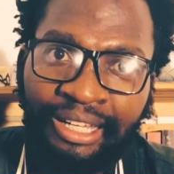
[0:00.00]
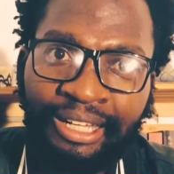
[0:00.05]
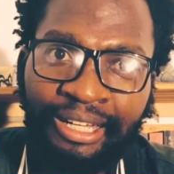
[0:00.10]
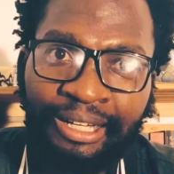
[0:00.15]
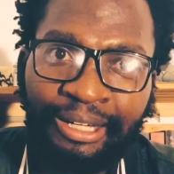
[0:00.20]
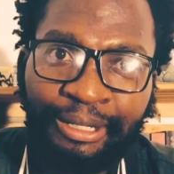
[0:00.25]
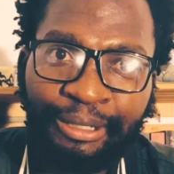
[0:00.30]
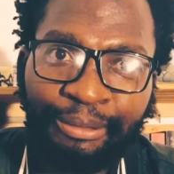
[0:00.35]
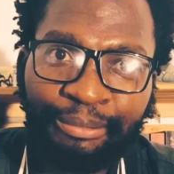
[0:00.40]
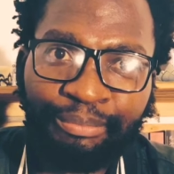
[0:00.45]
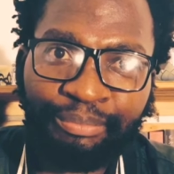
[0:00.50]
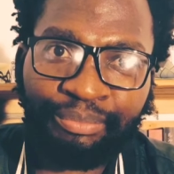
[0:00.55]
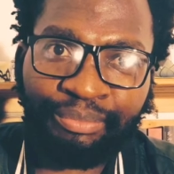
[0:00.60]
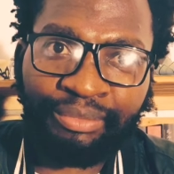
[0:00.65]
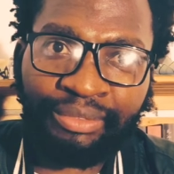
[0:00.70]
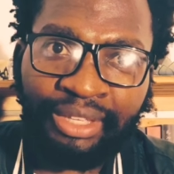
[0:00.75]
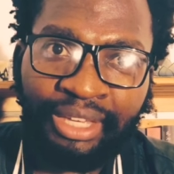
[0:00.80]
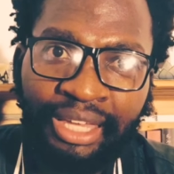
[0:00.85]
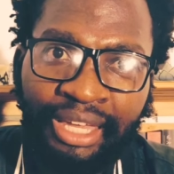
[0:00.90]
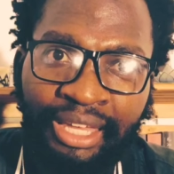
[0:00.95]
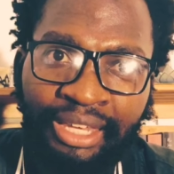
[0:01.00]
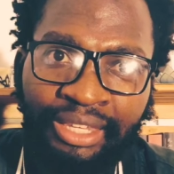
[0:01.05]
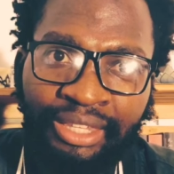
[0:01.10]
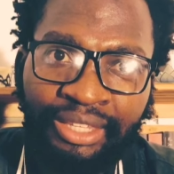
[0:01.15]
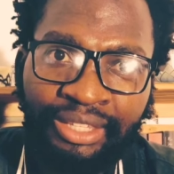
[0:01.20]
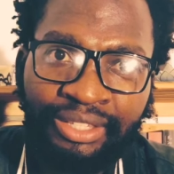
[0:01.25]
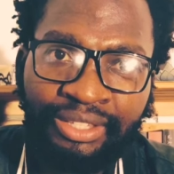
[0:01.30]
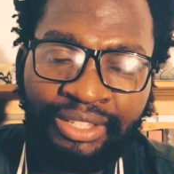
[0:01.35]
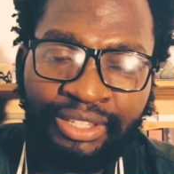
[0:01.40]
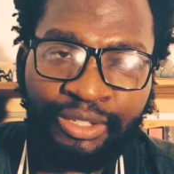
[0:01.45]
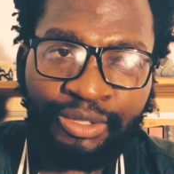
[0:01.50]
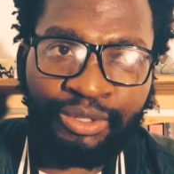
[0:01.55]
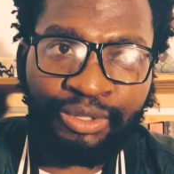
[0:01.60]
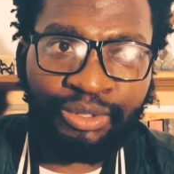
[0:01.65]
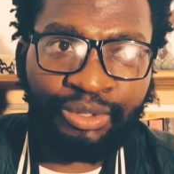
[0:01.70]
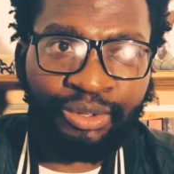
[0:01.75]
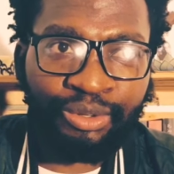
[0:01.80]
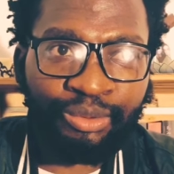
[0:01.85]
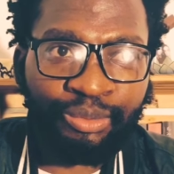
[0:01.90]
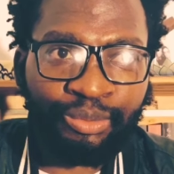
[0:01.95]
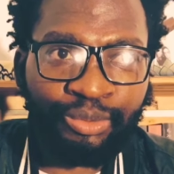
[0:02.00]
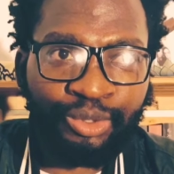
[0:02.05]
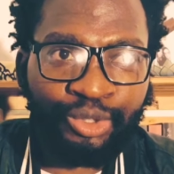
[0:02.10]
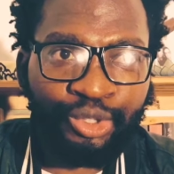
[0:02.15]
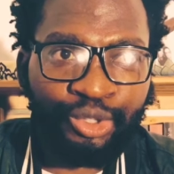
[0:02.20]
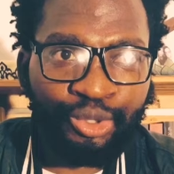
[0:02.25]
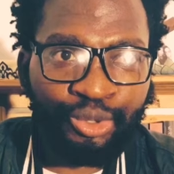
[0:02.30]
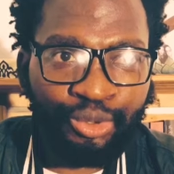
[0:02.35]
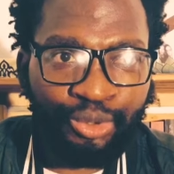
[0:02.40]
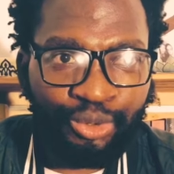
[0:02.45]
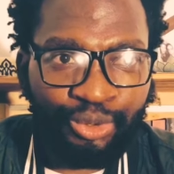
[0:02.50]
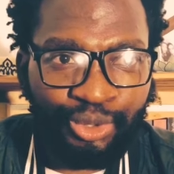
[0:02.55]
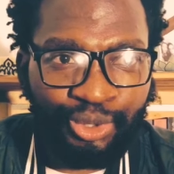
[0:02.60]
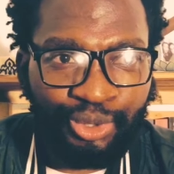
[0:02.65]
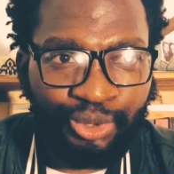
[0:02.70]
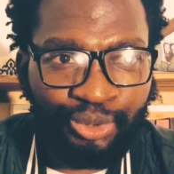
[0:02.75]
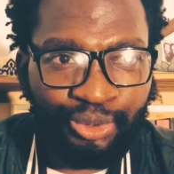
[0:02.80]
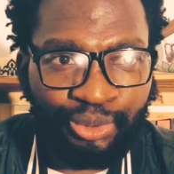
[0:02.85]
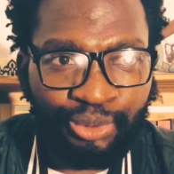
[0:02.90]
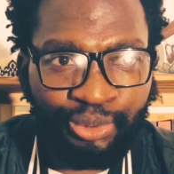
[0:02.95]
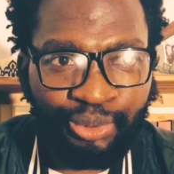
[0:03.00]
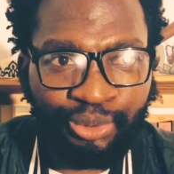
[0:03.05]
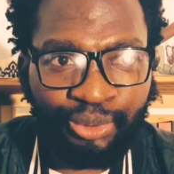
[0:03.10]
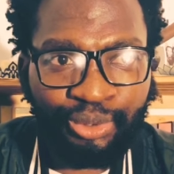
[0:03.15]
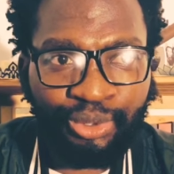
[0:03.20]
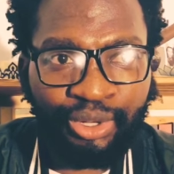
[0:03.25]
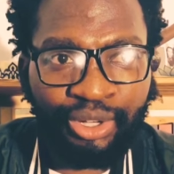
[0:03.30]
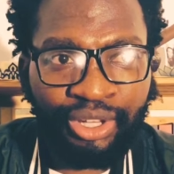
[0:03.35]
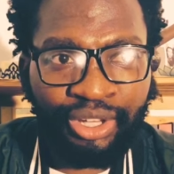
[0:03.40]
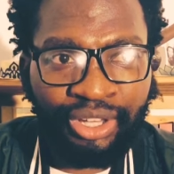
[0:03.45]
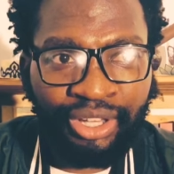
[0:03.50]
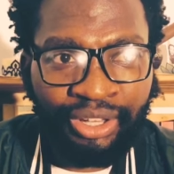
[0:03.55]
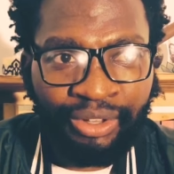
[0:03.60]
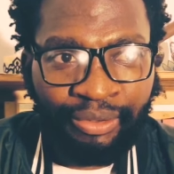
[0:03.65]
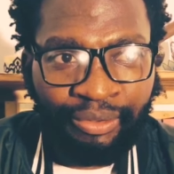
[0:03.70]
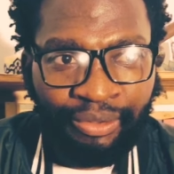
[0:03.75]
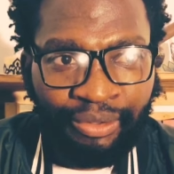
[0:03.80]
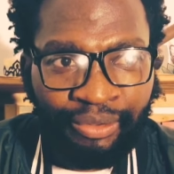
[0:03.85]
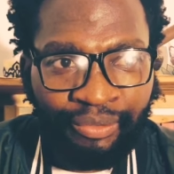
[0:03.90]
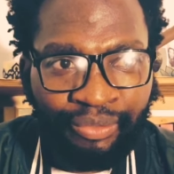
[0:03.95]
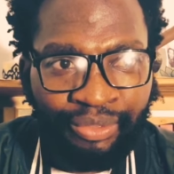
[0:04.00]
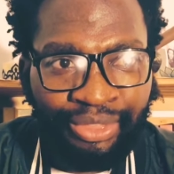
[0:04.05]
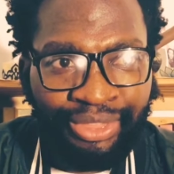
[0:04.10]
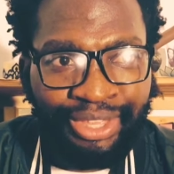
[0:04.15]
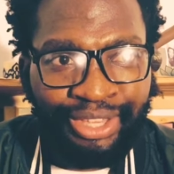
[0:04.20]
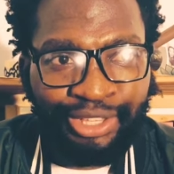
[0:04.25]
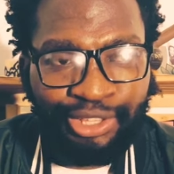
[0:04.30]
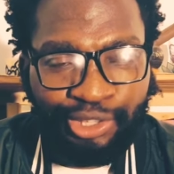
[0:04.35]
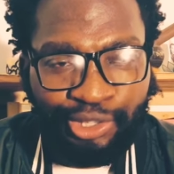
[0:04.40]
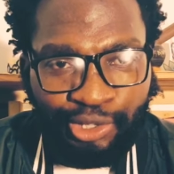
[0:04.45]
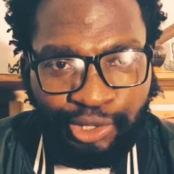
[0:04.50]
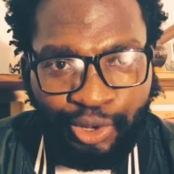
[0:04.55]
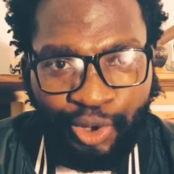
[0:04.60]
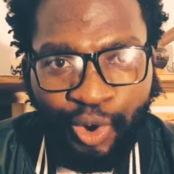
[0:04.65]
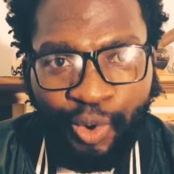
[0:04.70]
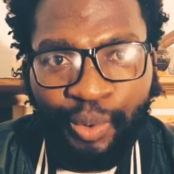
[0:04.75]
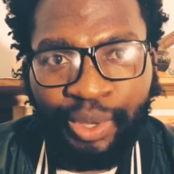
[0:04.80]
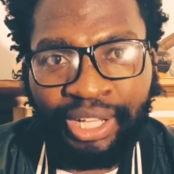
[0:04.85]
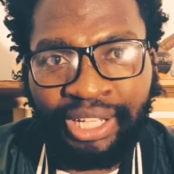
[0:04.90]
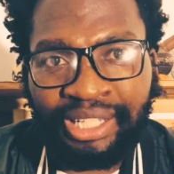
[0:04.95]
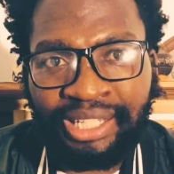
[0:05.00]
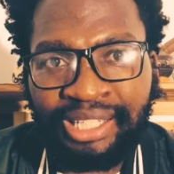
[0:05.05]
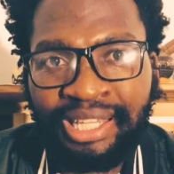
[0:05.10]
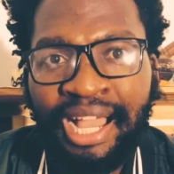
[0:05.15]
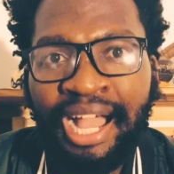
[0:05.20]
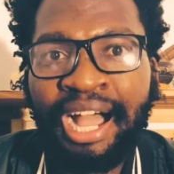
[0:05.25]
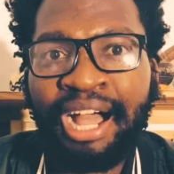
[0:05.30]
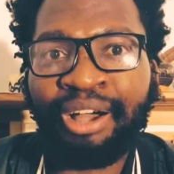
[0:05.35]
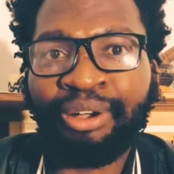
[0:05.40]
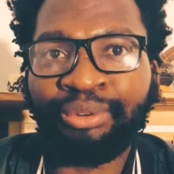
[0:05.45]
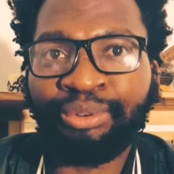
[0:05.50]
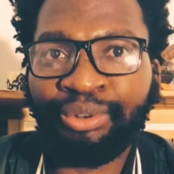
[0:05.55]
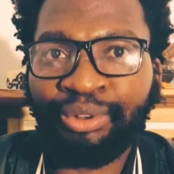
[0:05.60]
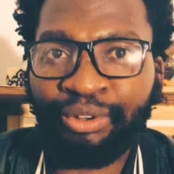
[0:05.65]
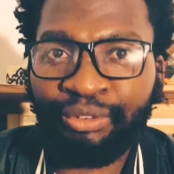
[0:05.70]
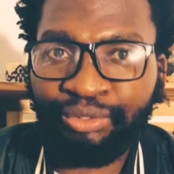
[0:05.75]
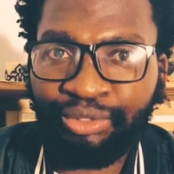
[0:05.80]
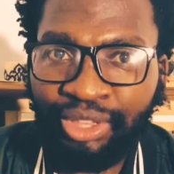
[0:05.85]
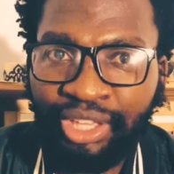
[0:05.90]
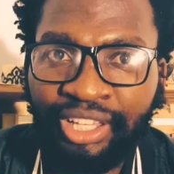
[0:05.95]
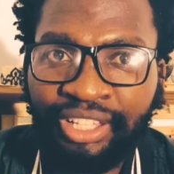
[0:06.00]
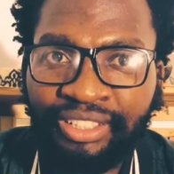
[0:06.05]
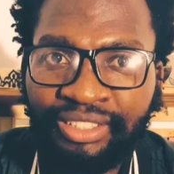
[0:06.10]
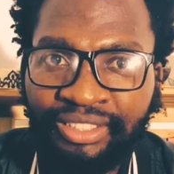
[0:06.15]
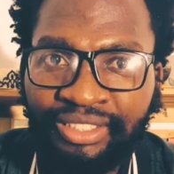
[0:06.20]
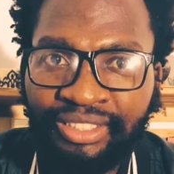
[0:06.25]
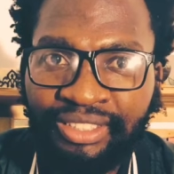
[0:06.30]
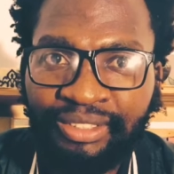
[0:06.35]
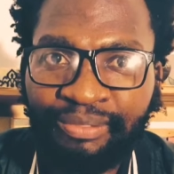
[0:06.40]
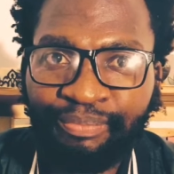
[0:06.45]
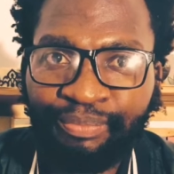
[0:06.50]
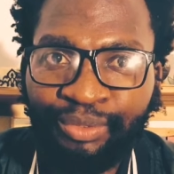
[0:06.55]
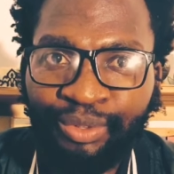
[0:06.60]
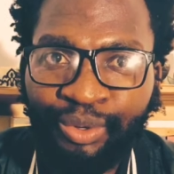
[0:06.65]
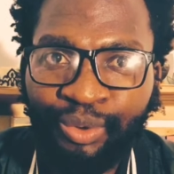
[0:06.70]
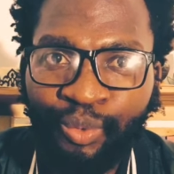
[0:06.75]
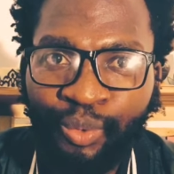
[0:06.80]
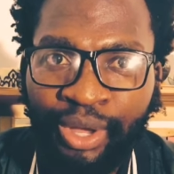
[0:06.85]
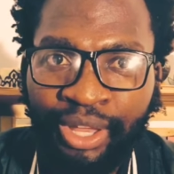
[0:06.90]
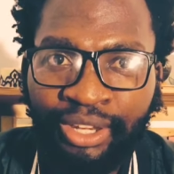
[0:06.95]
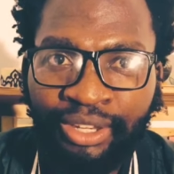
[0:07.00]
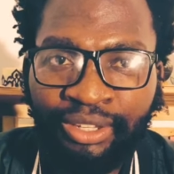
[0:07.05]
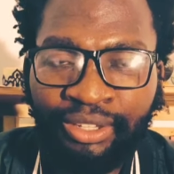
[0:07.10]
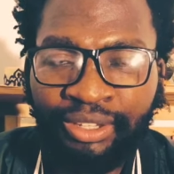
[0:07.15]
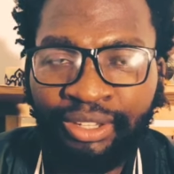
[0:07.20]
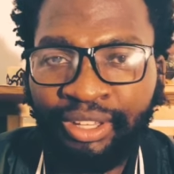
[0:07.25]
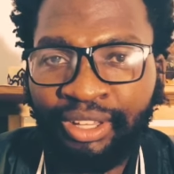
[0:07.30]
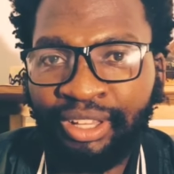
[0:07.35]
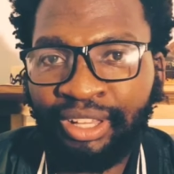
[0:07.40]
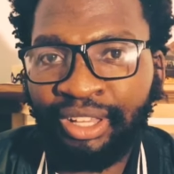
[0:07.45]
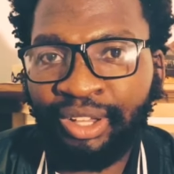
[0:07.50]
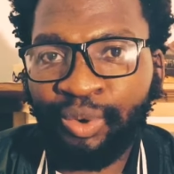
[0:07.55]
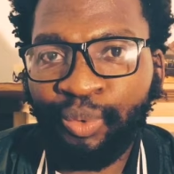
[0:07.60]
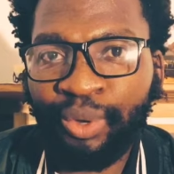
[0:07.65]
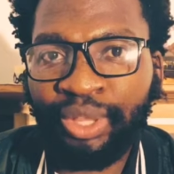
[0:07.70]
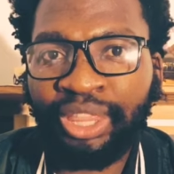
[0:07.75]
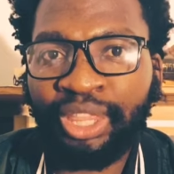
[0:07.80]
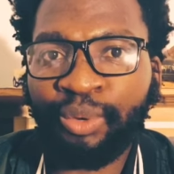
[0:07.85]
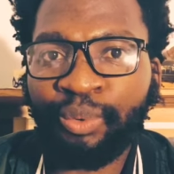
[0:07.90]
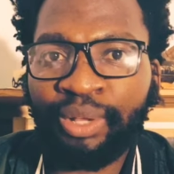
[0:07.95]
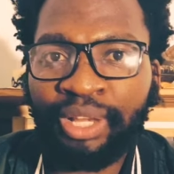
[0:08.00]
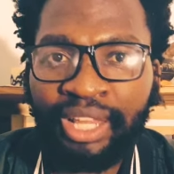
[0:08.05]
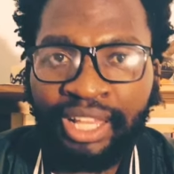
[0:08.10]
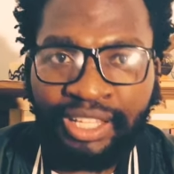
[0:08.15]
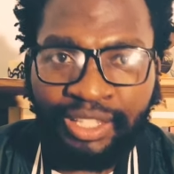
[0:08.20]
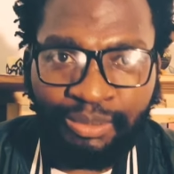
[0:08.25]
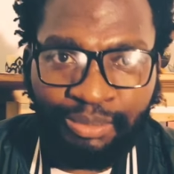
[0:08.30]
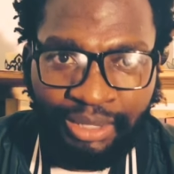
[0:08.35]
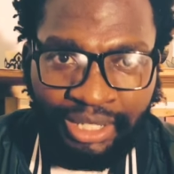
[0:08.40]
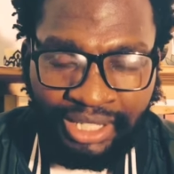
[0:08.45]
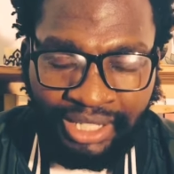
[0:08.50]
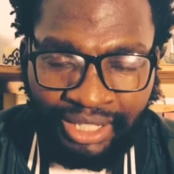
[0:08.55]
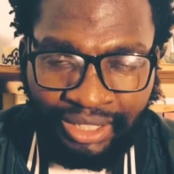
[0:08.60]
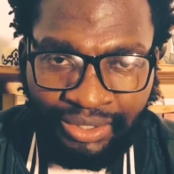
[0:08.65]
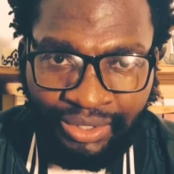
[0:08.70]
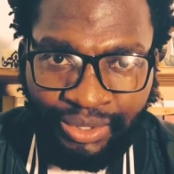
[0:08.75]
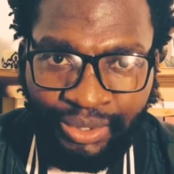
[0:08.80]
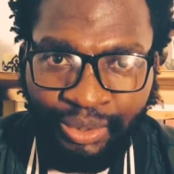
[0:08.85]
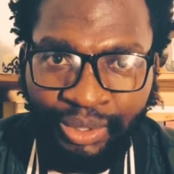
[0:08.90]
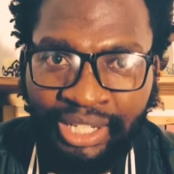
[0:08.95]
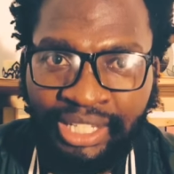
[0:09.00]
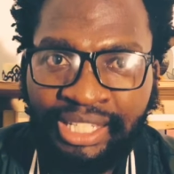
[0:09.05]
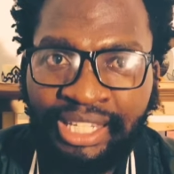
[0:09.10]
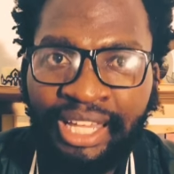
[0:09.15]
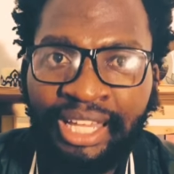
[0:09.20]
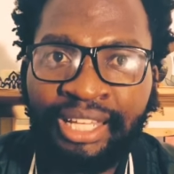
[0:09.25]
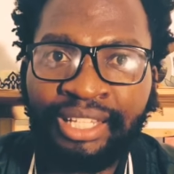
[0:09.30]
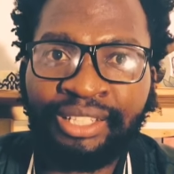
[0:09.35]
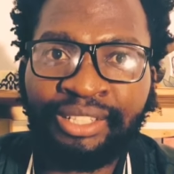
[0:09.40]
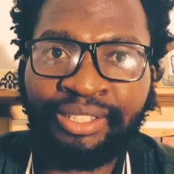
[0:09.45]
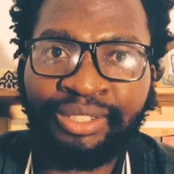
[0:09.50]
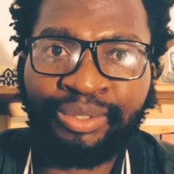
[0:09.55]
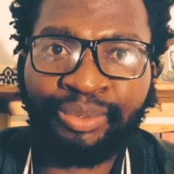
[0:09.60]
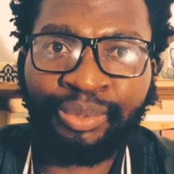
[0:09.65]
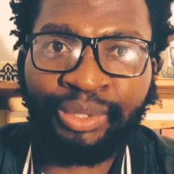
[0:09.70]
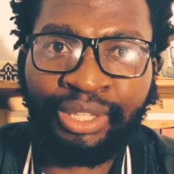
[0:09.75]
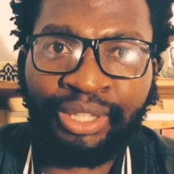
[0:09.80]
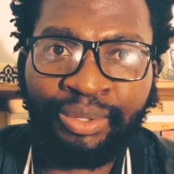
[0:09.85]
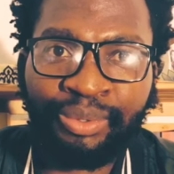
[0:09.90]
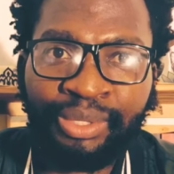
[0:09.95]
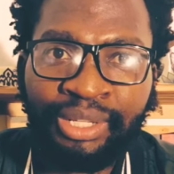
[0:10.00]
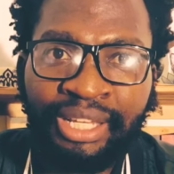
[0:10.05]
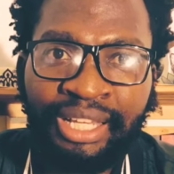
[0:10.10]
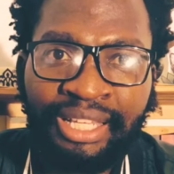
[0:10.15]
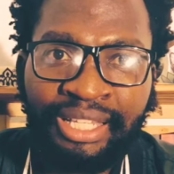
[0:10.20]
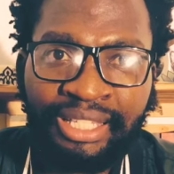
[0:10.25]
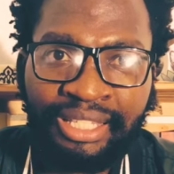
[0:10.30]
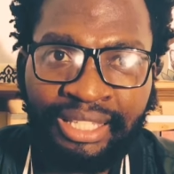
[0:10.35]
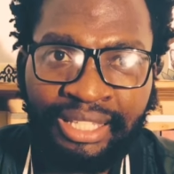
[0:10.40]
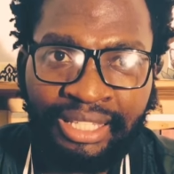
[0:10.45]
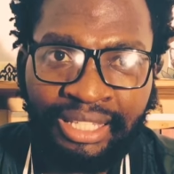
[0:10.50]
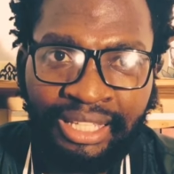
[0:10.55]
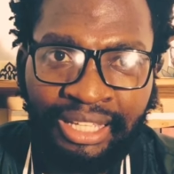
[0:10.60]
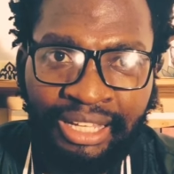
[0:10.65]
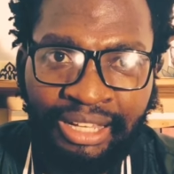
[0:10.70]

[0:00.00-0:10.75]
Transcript: Um, and this is due to the slowing down of things. When when there were less meetings to attend, when there were less